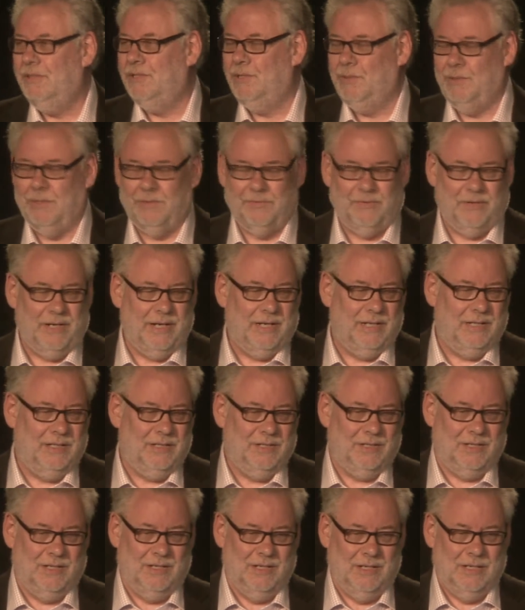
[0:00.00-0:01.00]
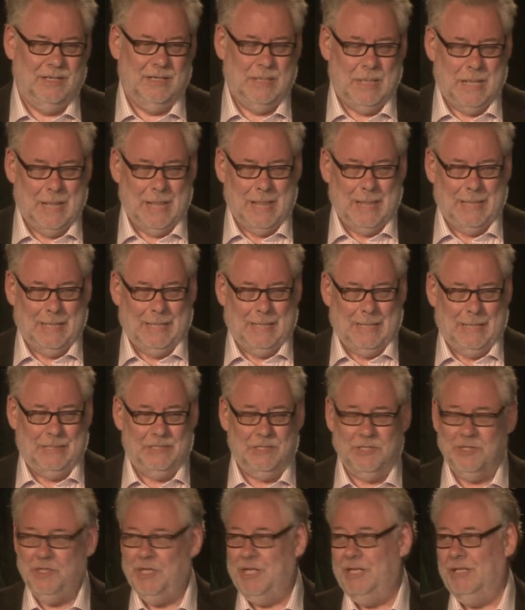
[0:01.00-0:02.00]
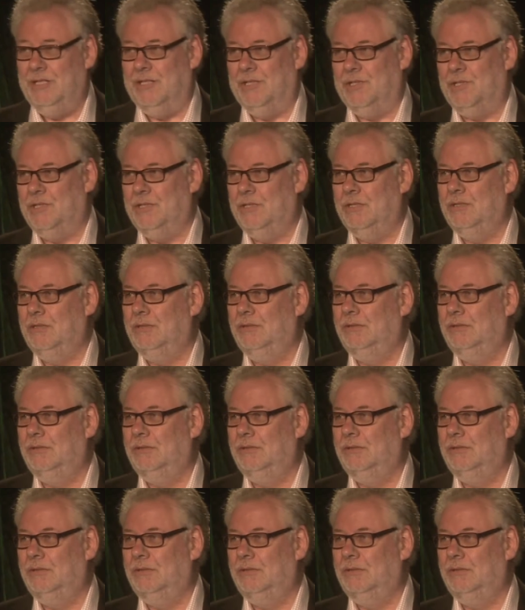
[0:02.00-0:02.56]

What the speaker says: to his friends, is a journalist.